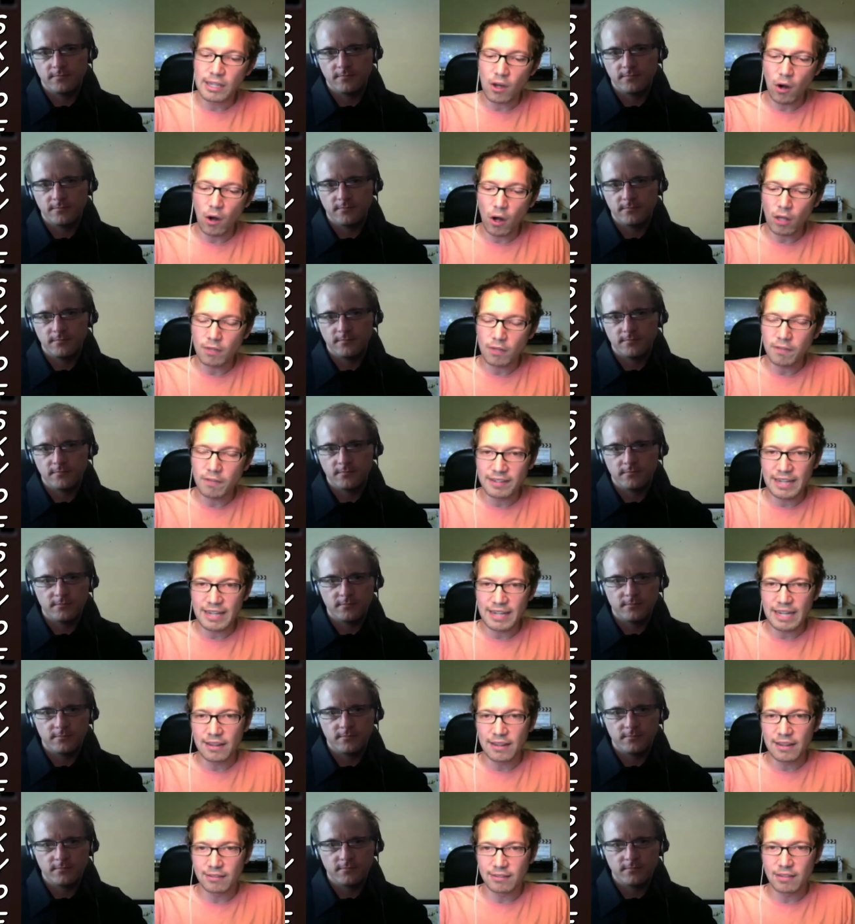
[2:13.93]
Speaker 1: all of the
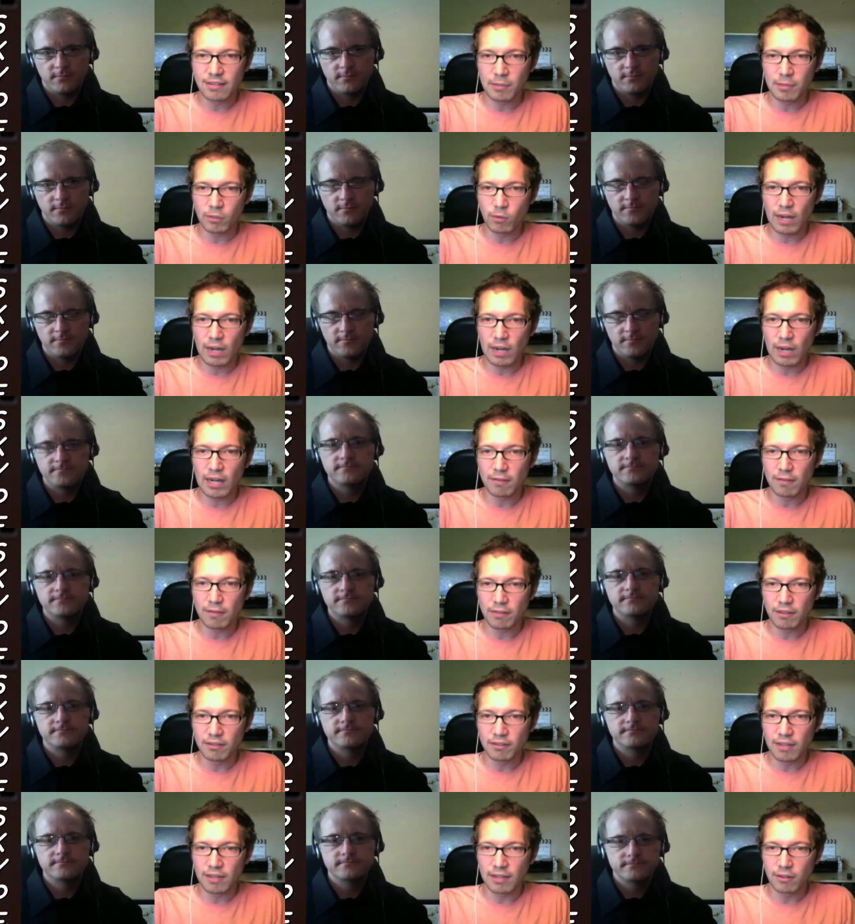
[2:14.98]
data that's coming right off
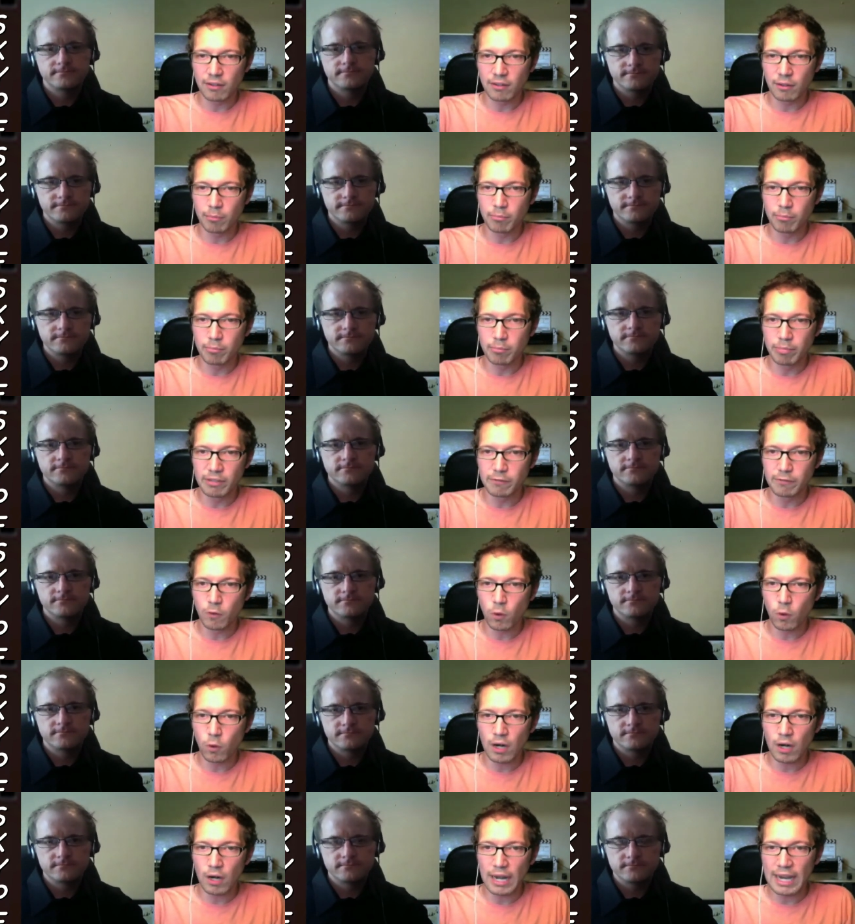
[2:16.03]
the sensor
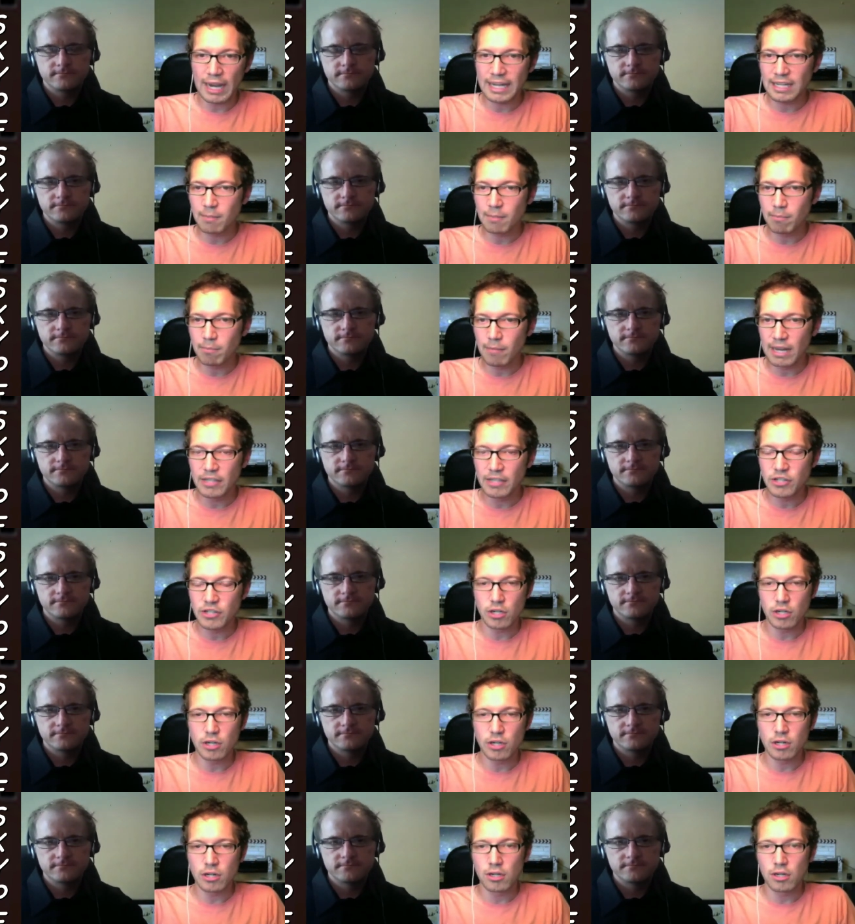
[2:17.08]
before any
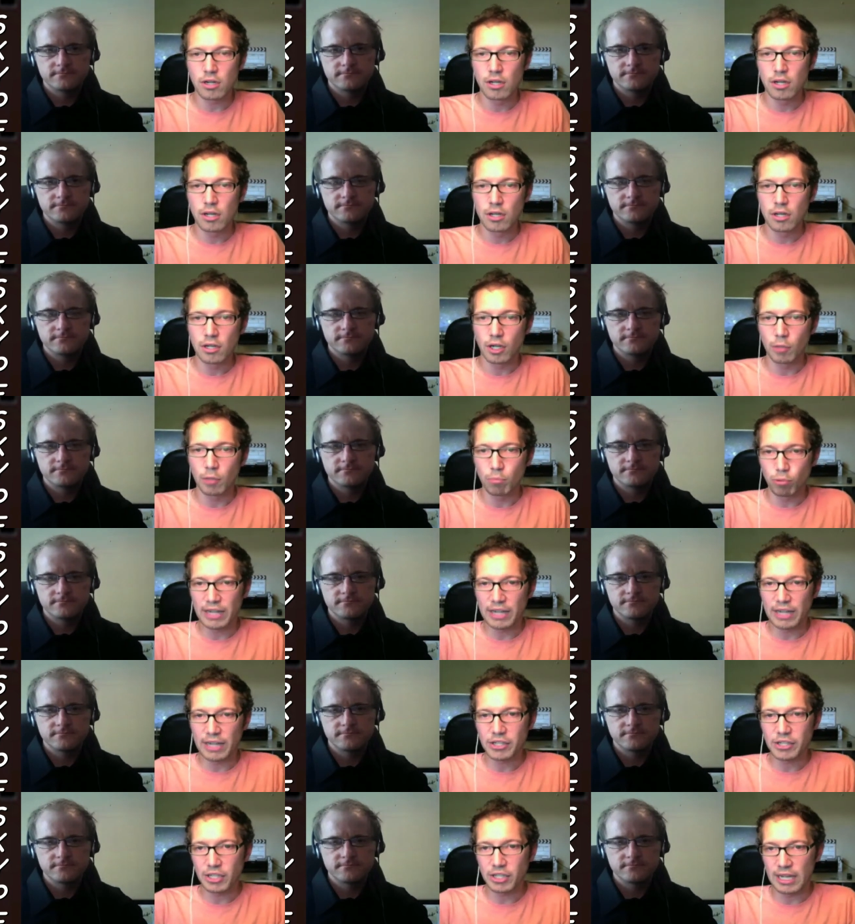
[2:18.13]
major
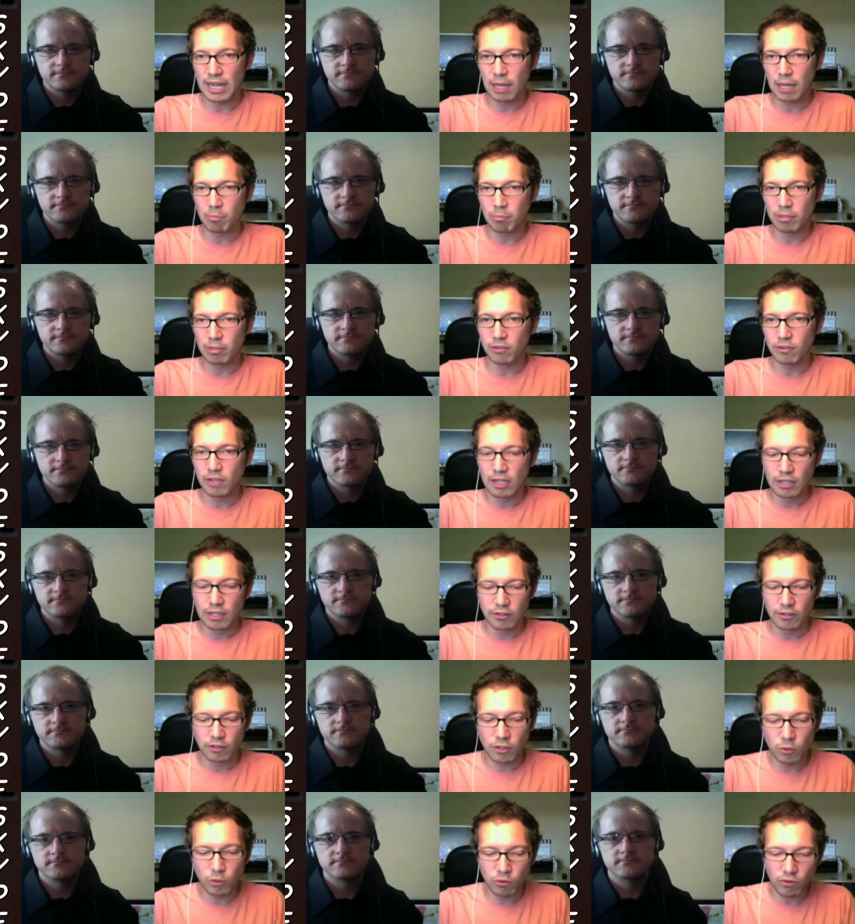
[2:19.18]
compression happens.
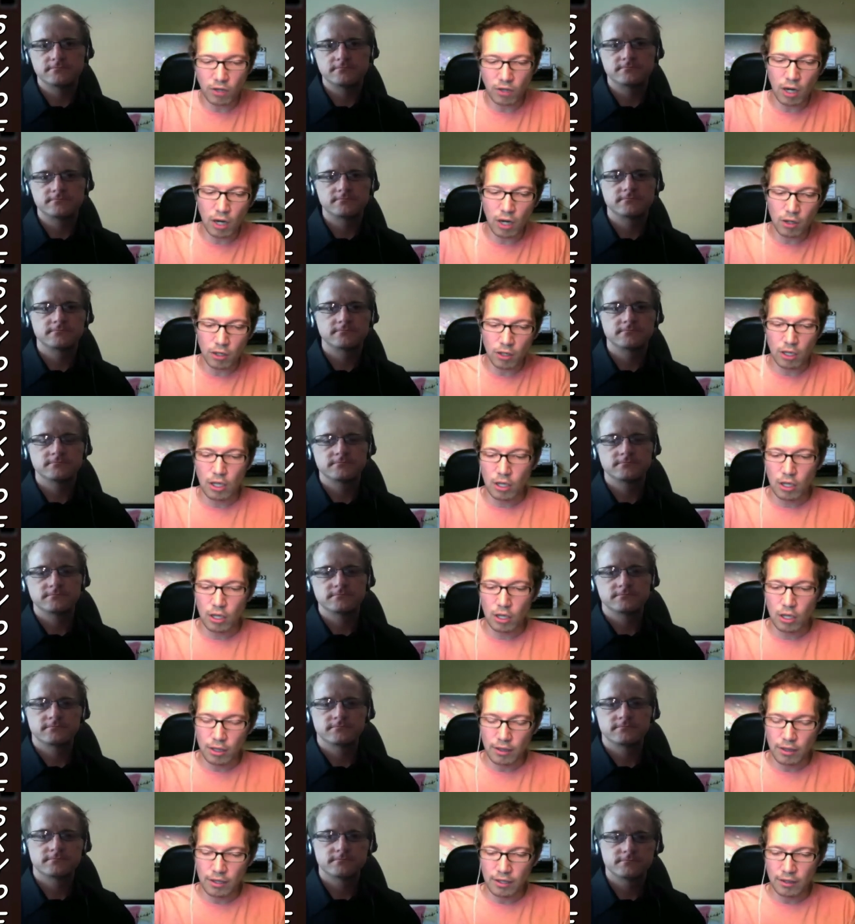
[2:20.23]
So you start
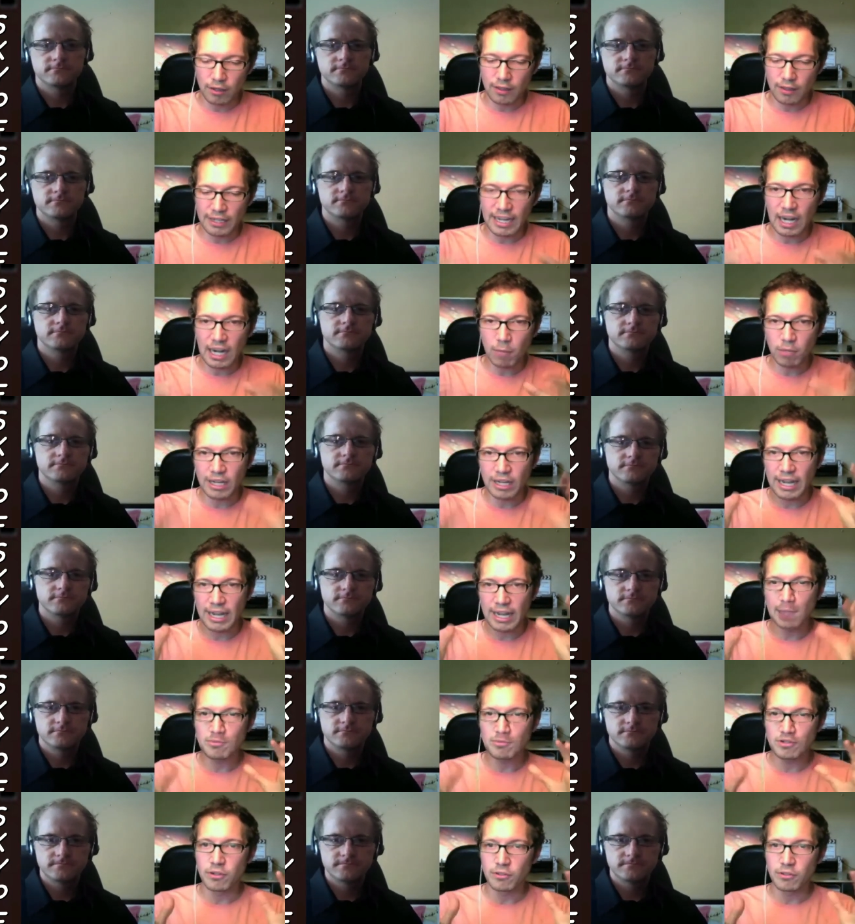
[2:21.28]
the the camera
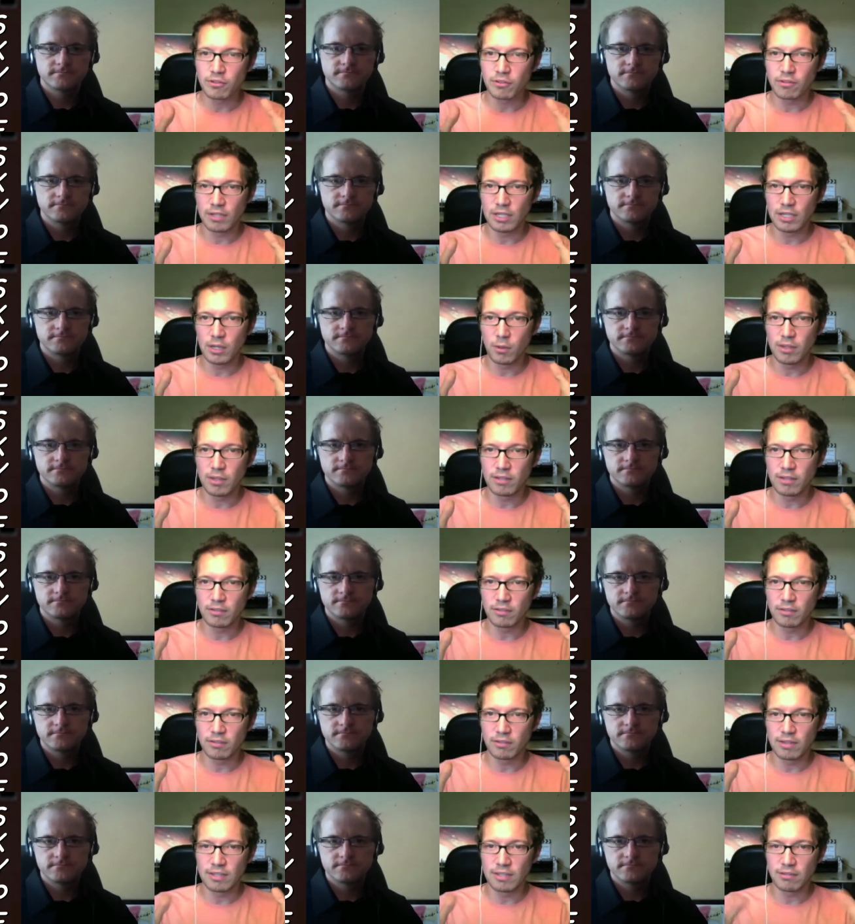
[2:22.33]
captures you know
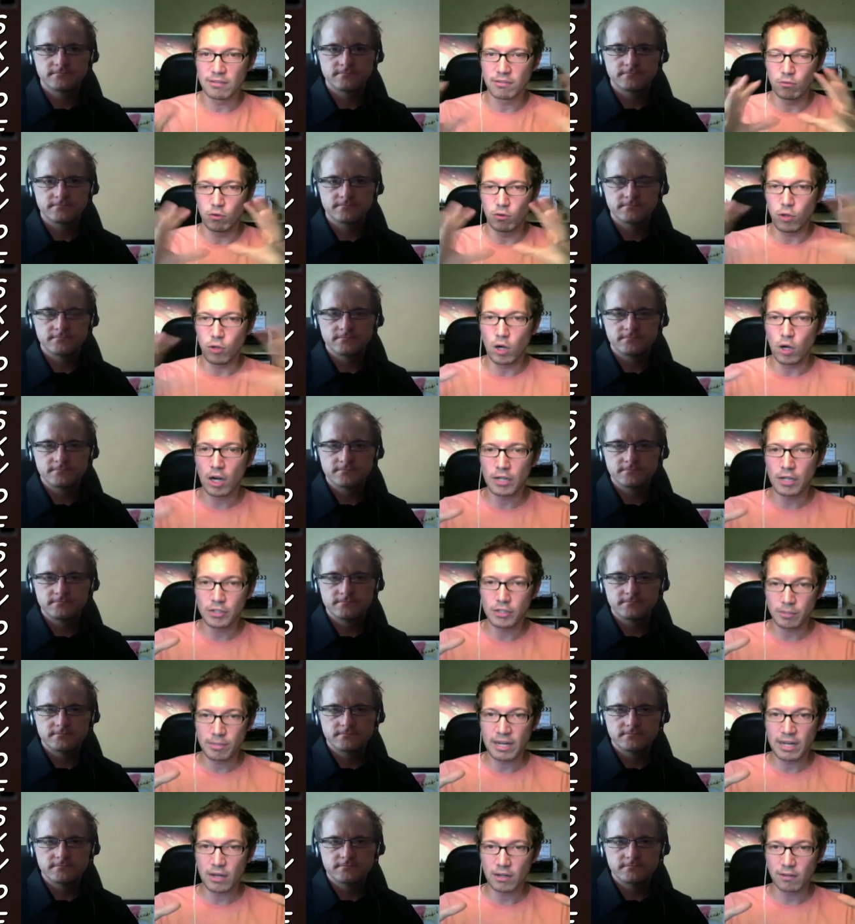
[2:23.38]
this this large
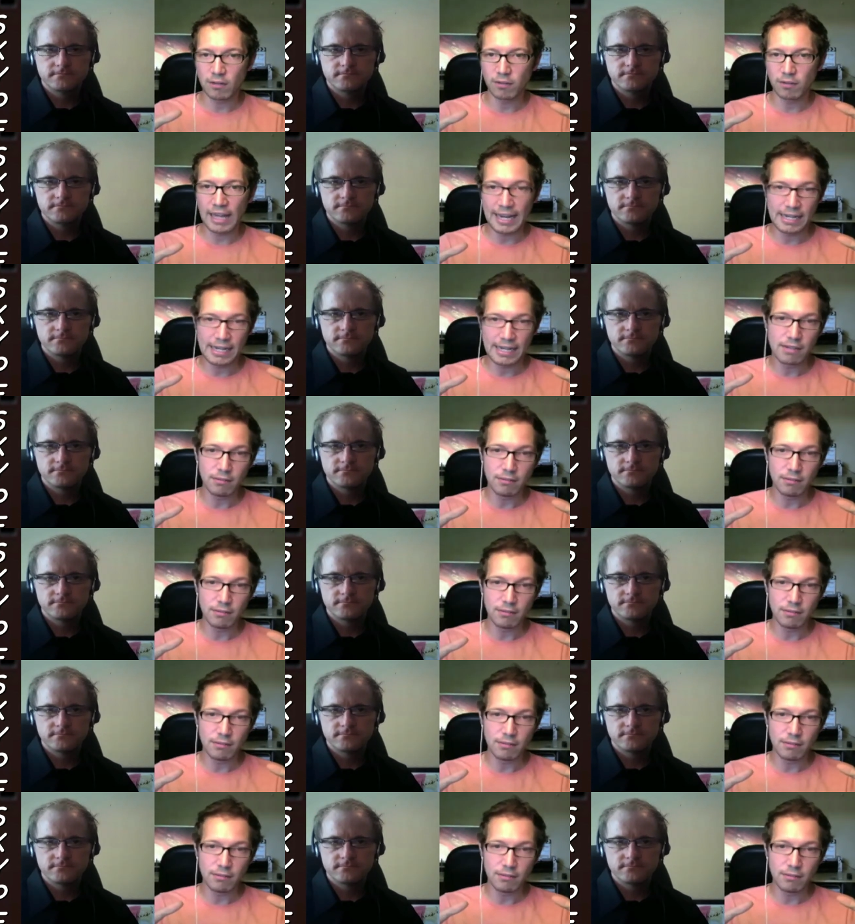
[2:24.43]
amount of light,